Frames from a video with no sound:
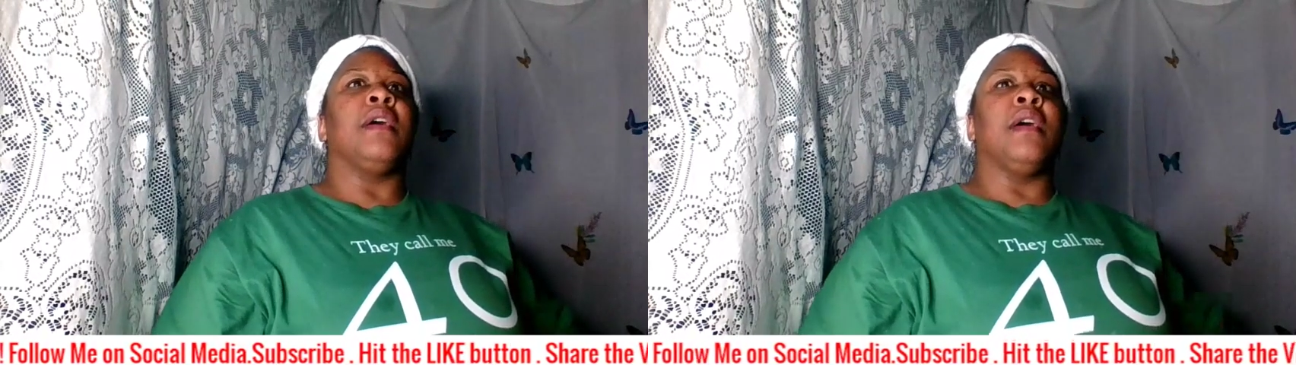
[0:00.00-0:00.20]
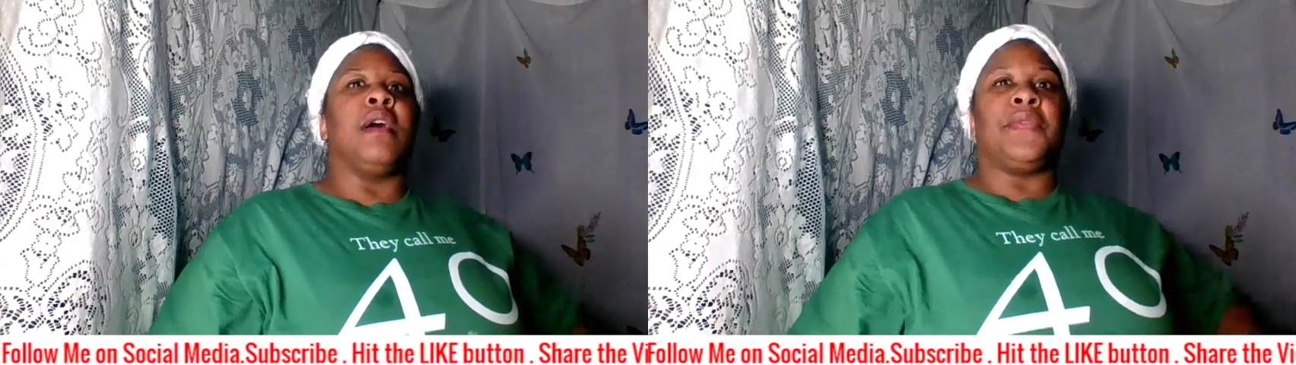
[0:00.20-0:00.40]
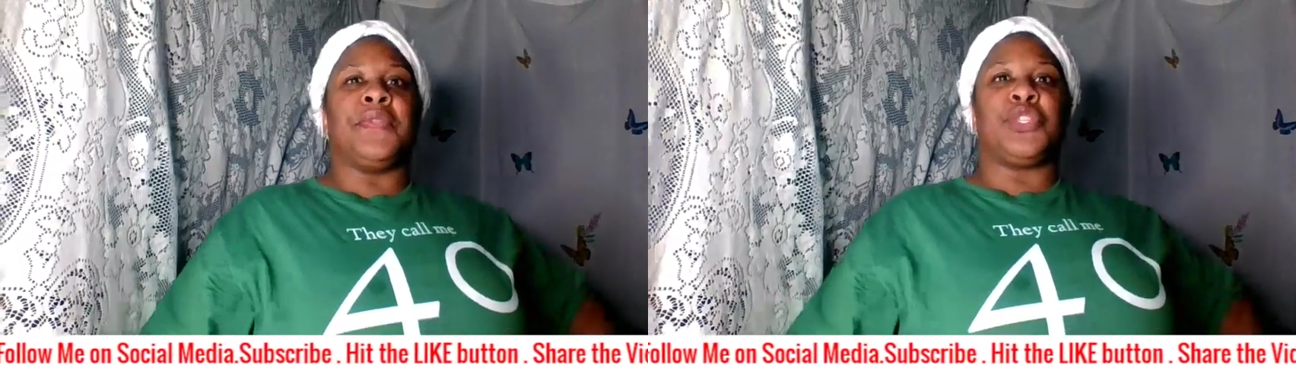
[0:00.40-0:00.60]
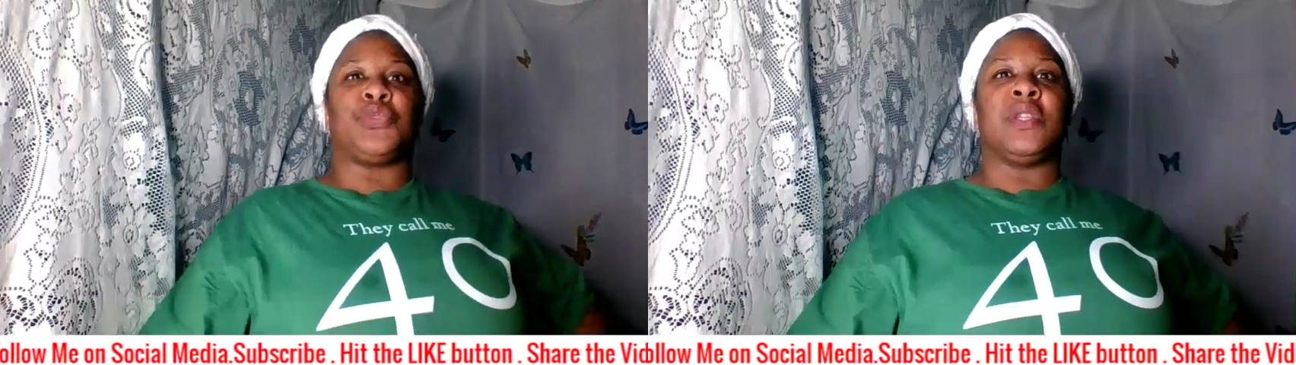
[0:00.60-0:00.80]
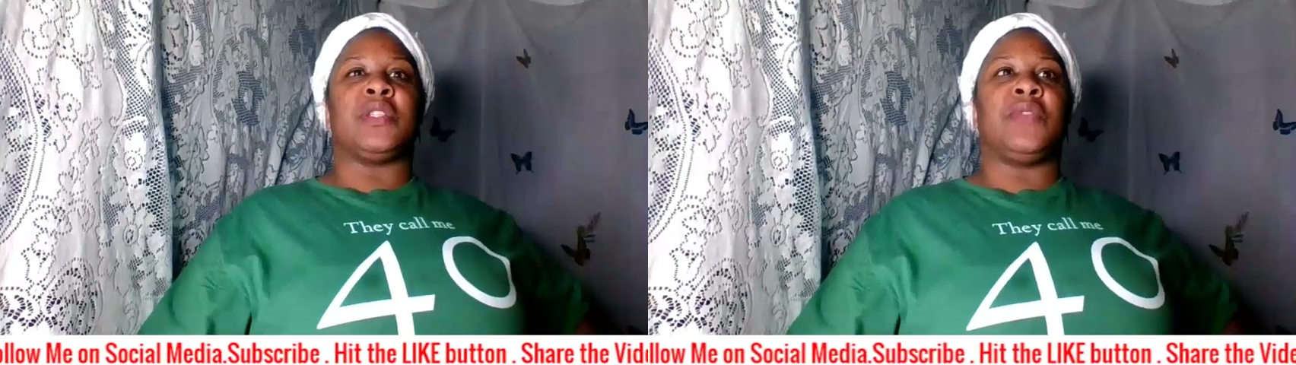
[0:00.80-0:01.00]
on the
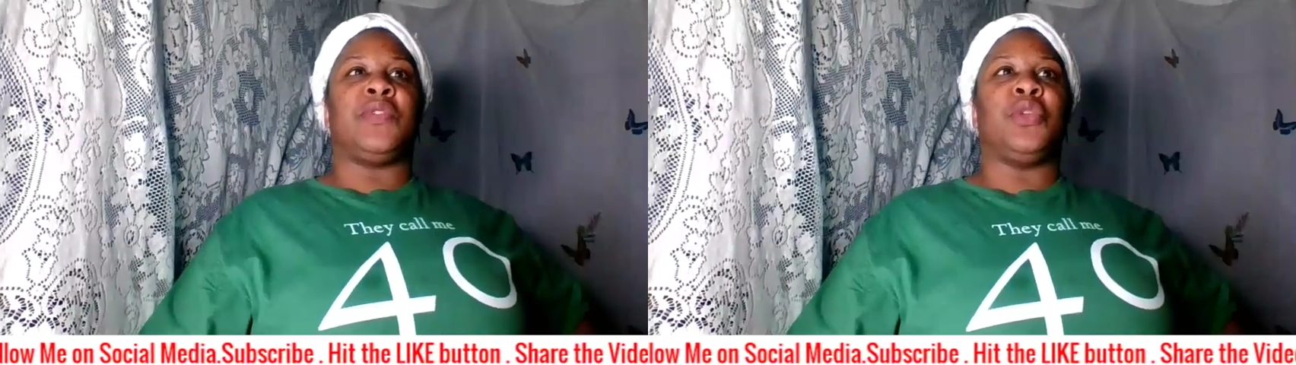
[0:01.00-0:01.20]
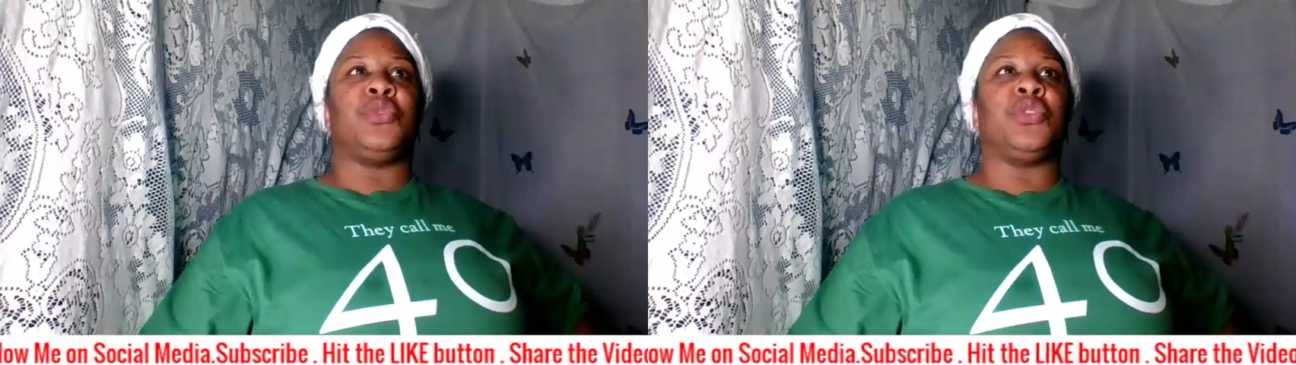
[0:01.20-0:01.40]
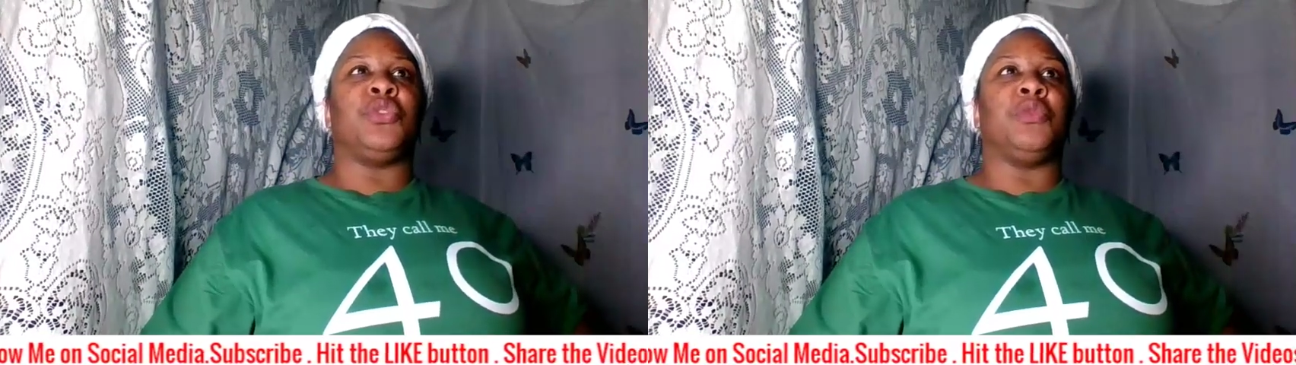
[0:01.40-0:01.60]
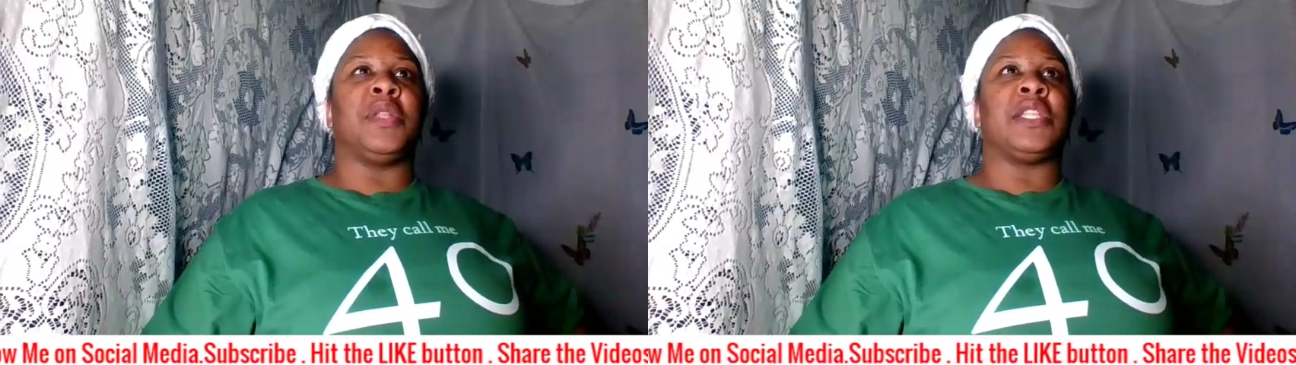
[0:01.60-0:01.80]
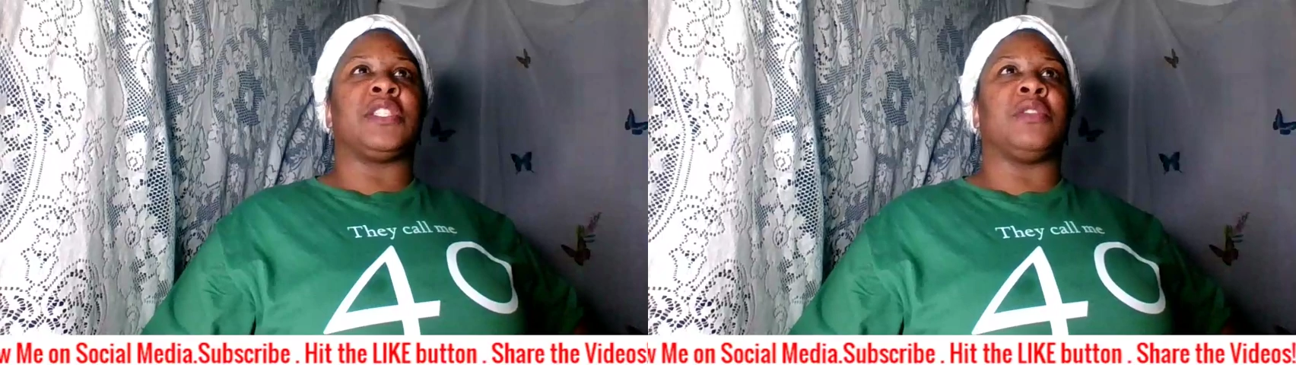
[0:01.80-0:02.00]
streets of YouTube. It lets
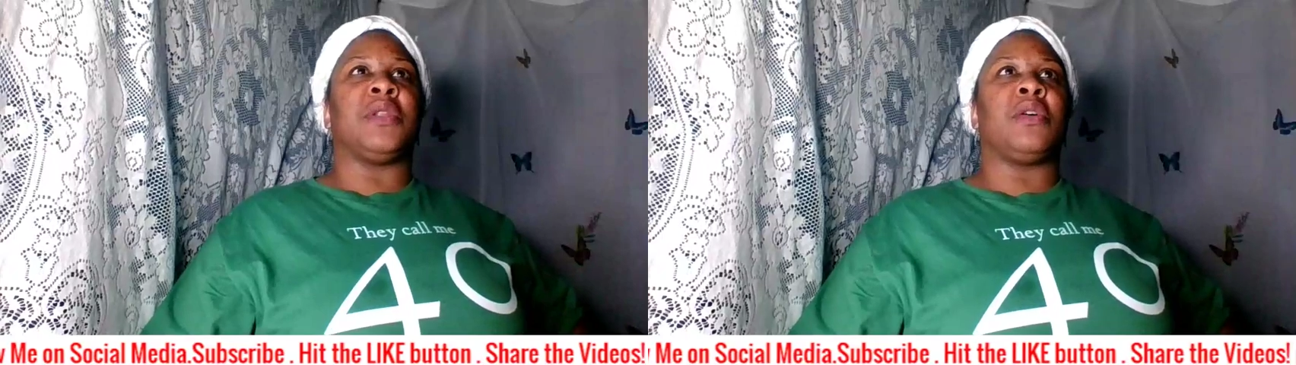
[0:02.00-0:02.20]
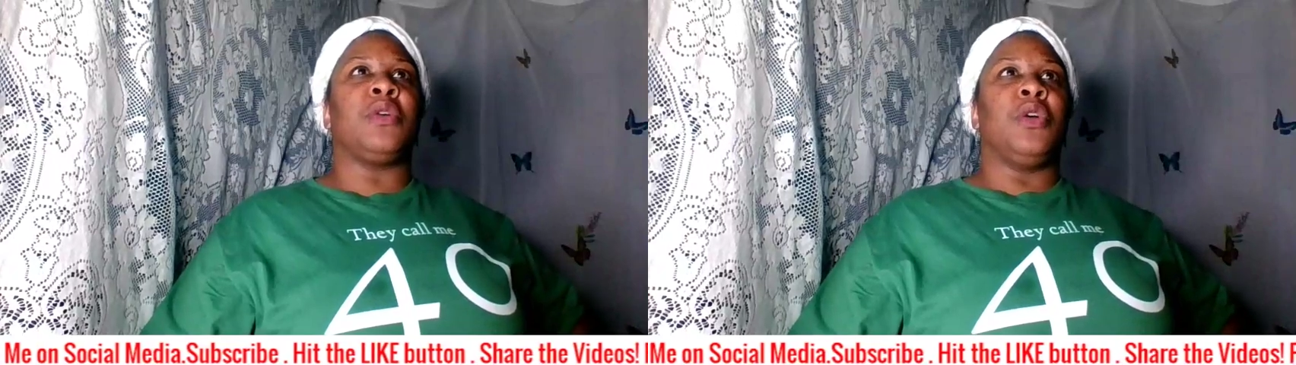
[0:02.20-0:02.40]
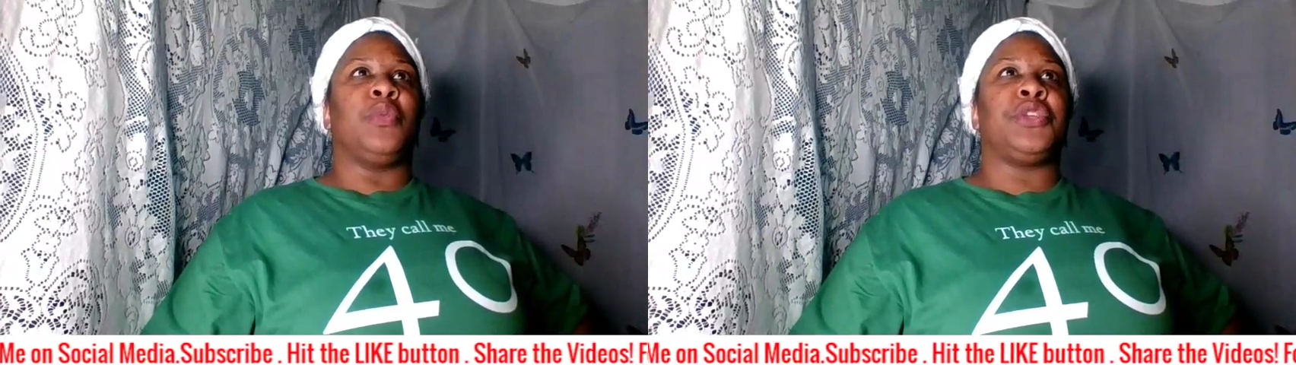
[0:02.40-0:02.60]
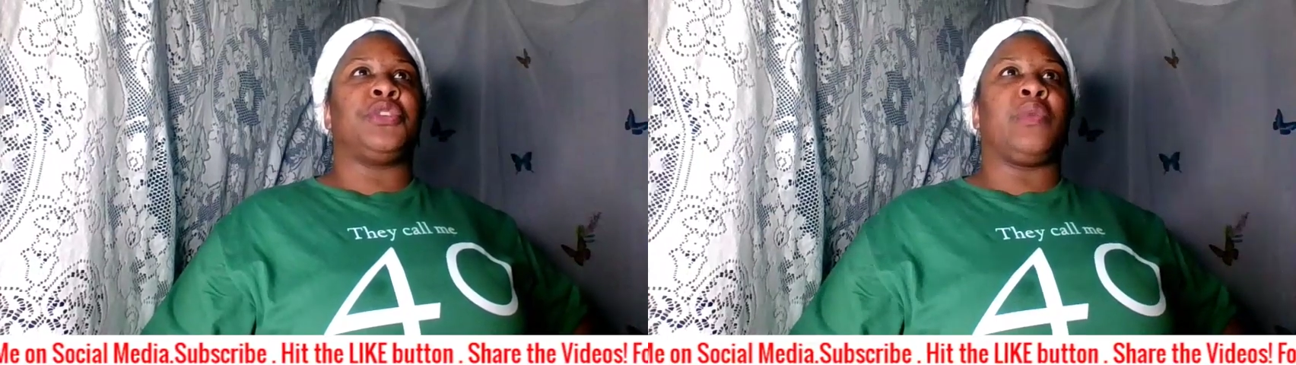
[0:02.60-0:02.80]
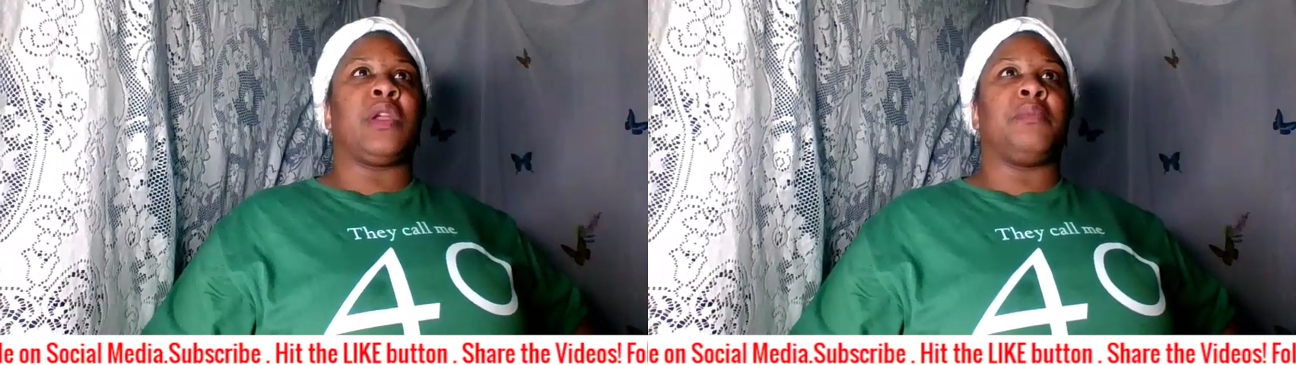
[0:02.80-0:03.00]
them know we should
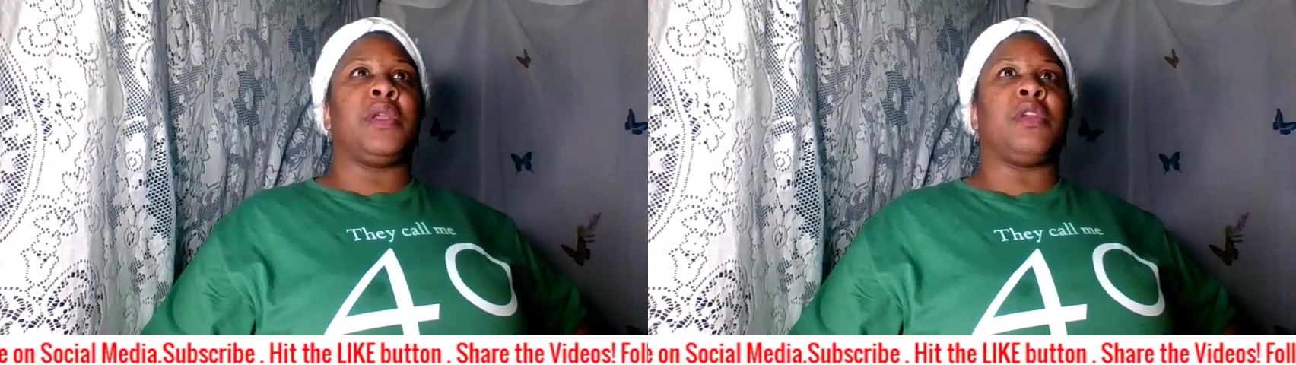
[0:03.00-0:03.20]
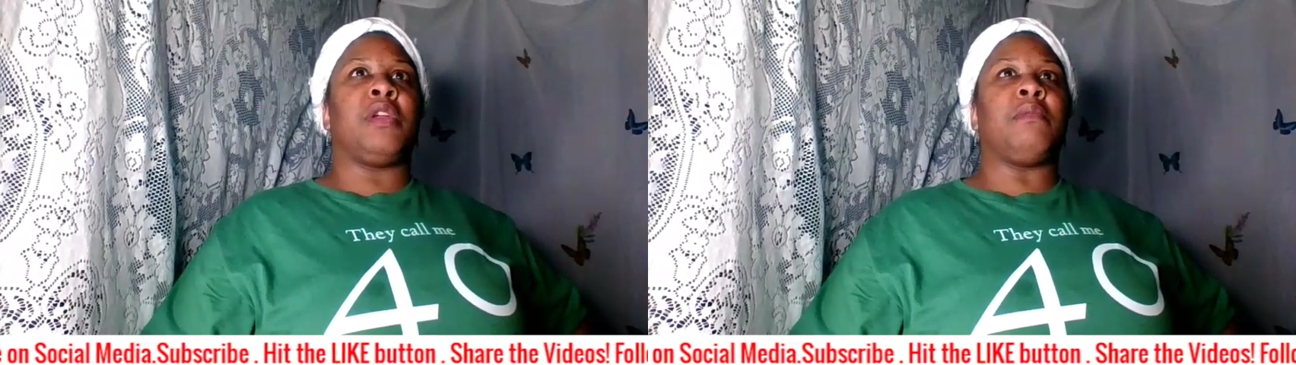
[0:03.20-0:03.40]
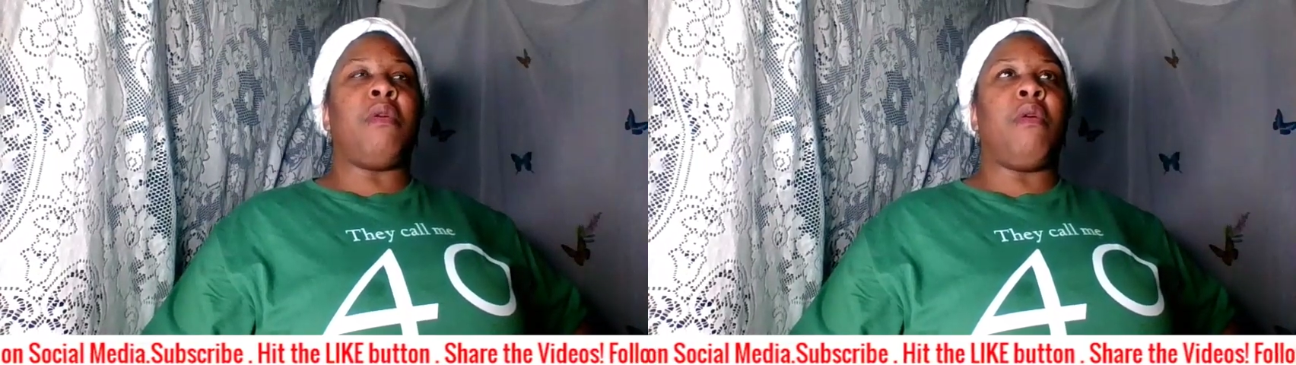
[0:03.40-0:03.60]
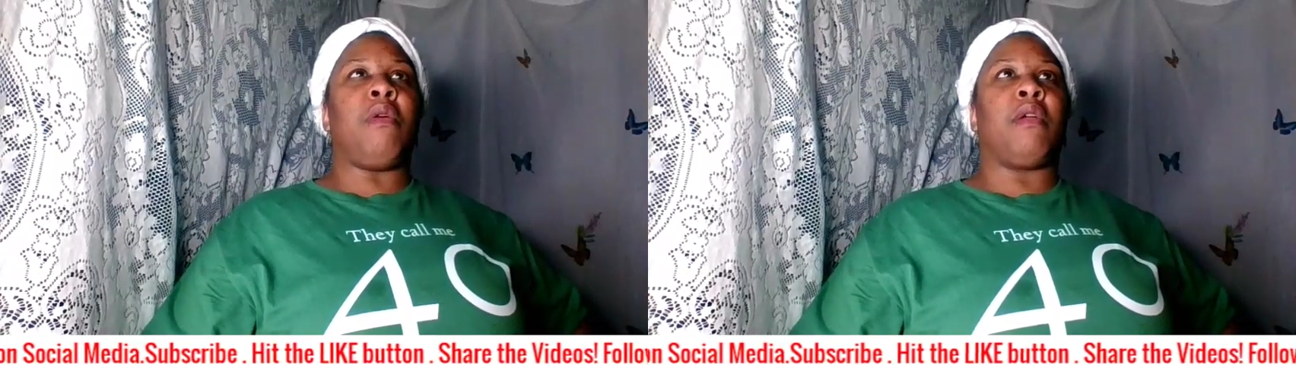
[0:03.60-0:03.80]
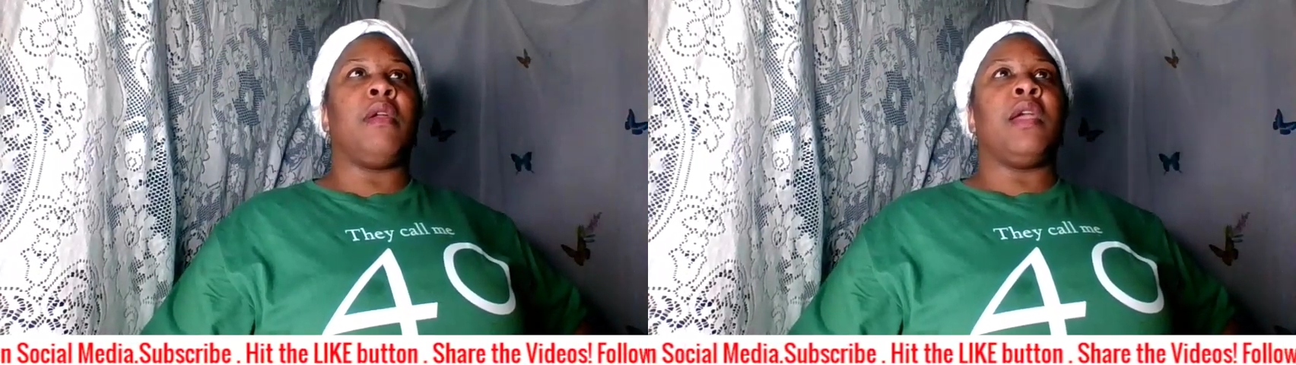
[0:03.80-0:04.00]
recommend her more.